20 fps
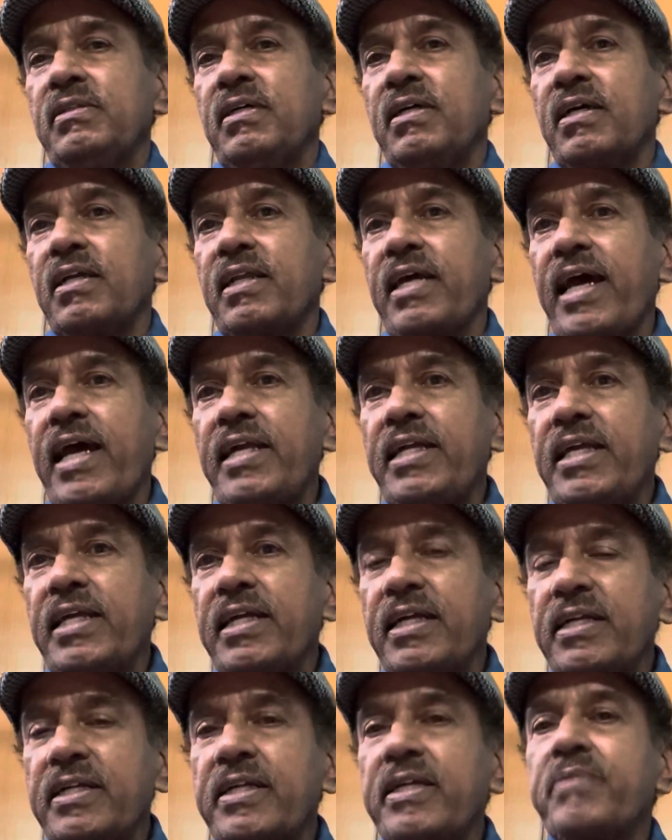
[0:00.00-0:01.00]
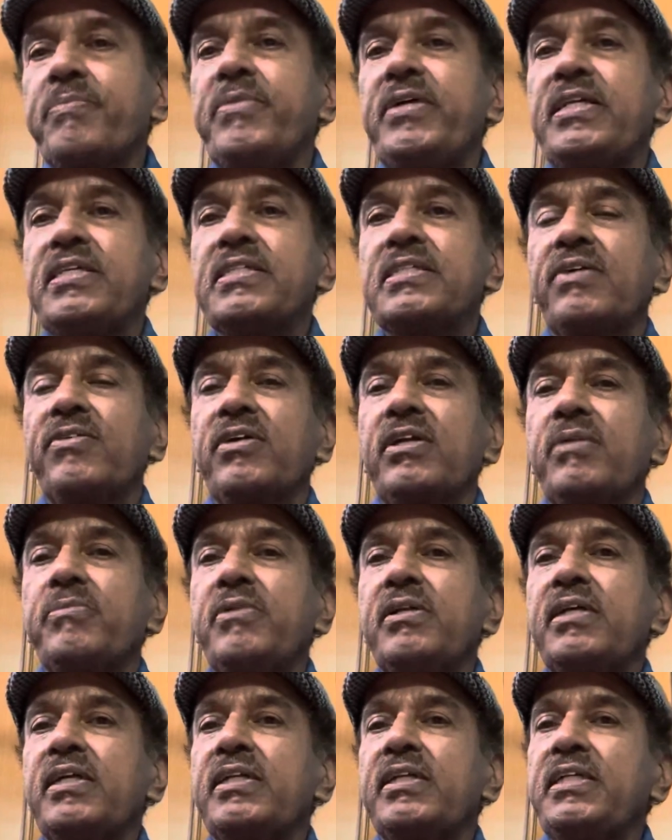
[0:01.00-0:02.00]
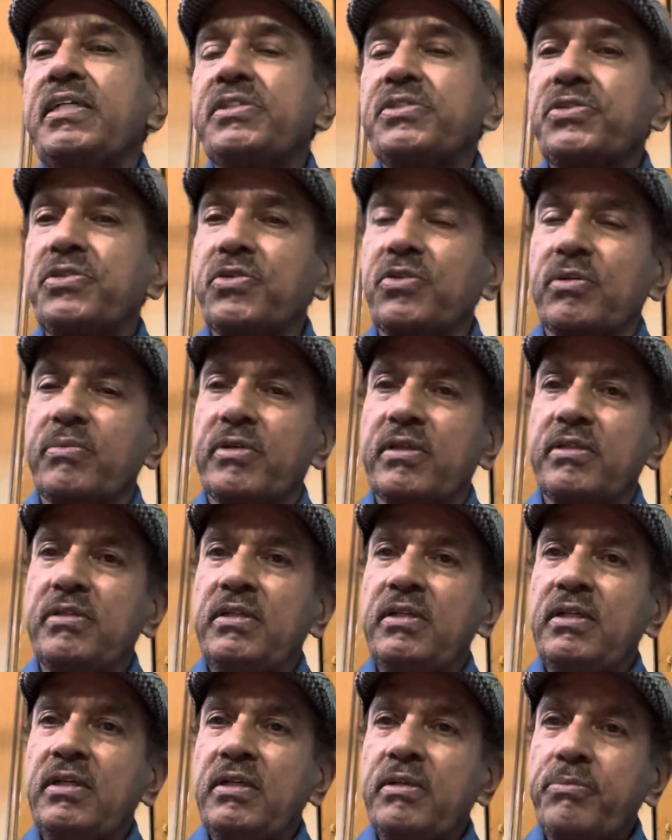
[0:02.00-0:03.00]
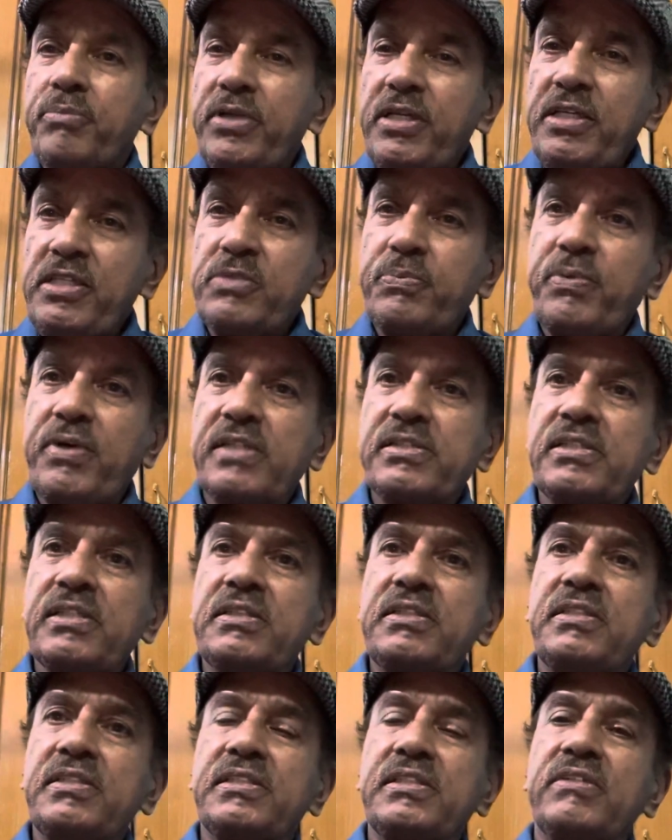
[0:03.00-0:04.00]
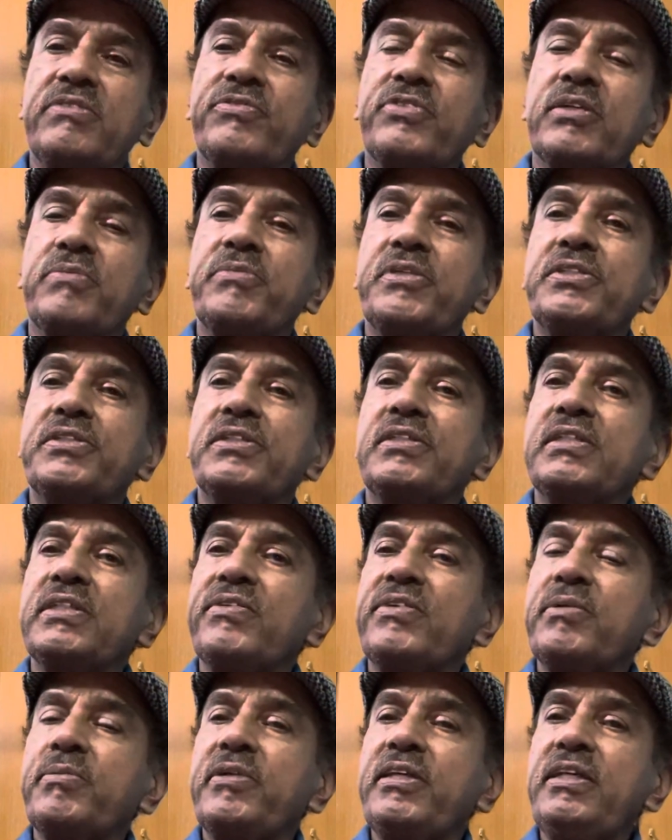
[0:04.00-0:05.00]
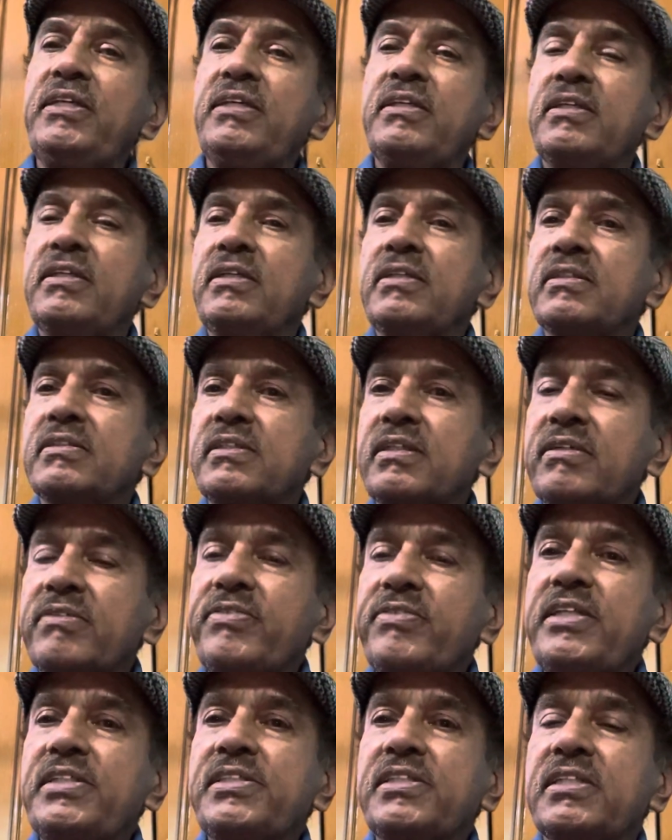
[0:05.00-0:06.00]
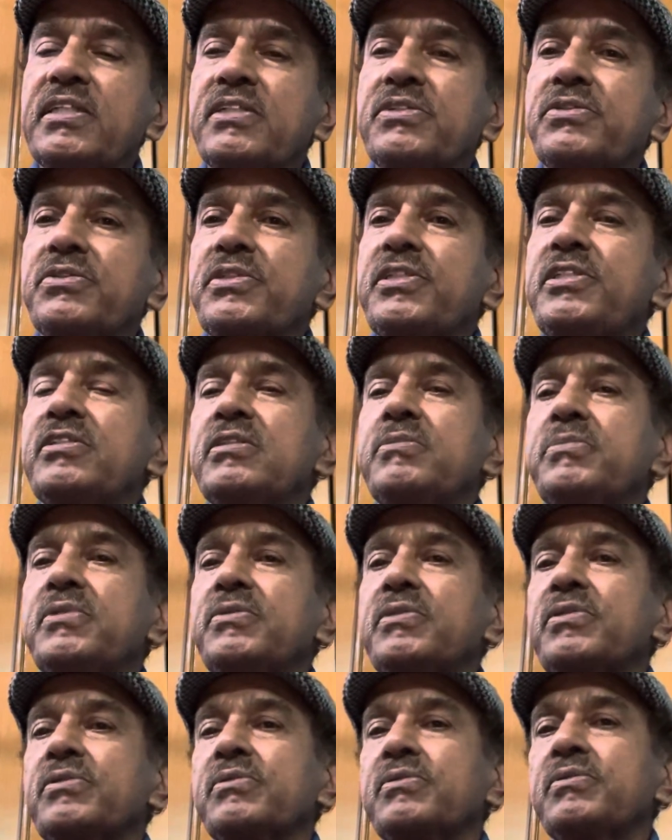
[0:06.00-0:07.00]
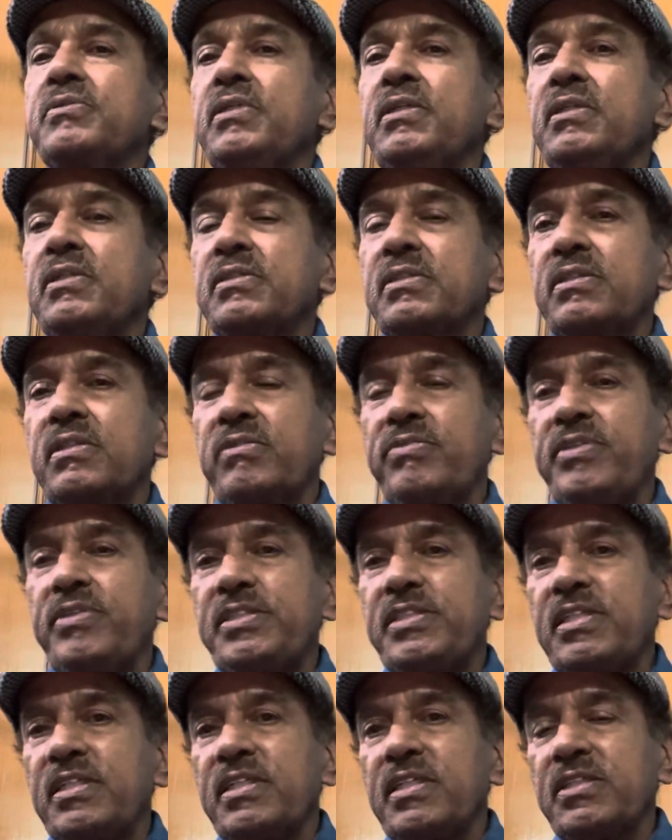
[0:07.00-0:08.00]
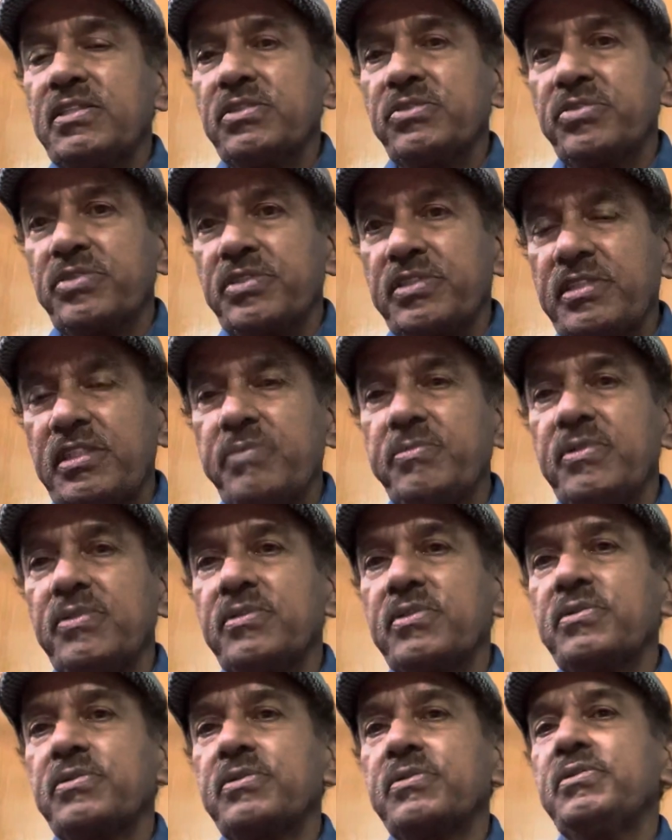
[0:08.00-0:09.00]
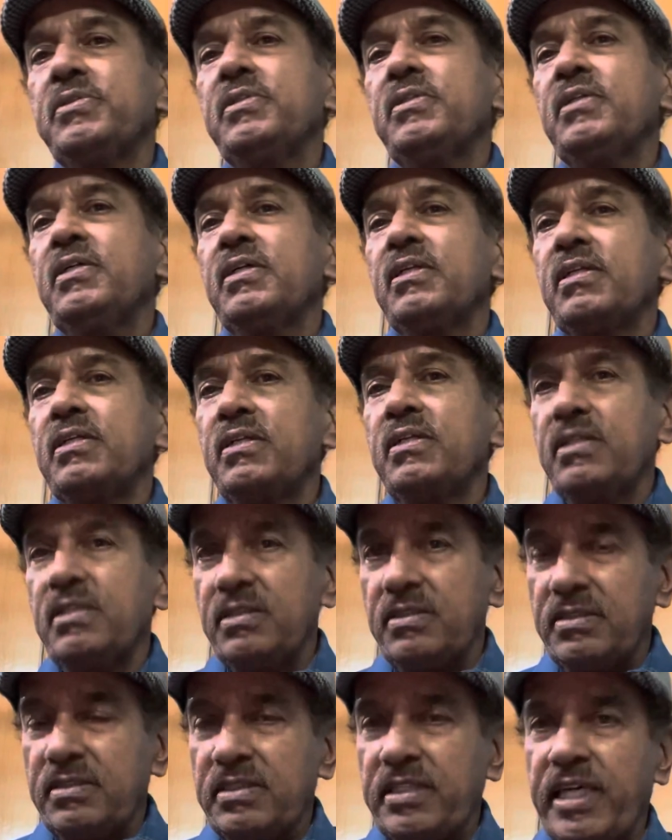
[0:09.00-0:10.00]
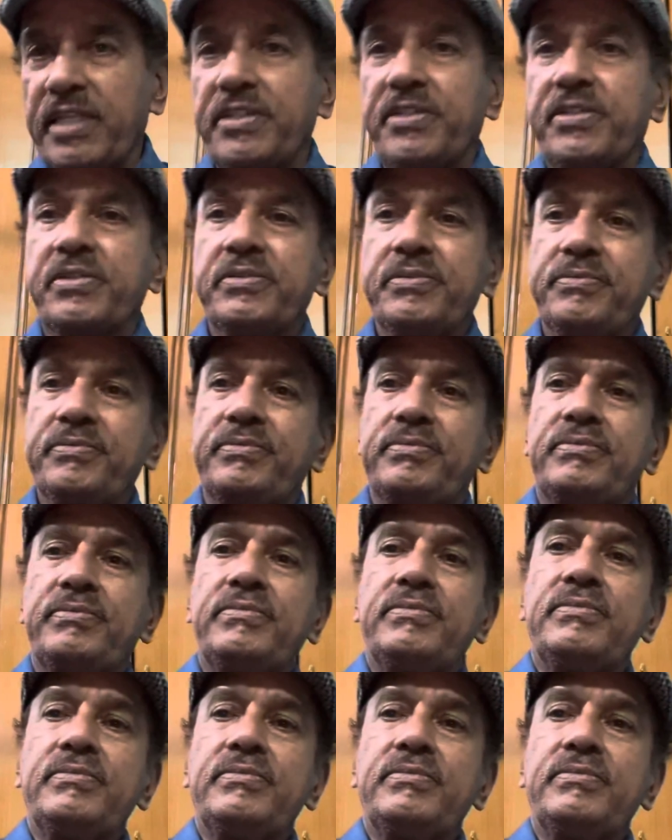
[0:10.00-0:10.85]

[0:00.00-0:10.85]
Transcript: Radical treatment is available and it is curable. Please pass on this information to everybody. Sarve jana sukhino bhavatu. Sarve jana swasti bhavatu. Thank you.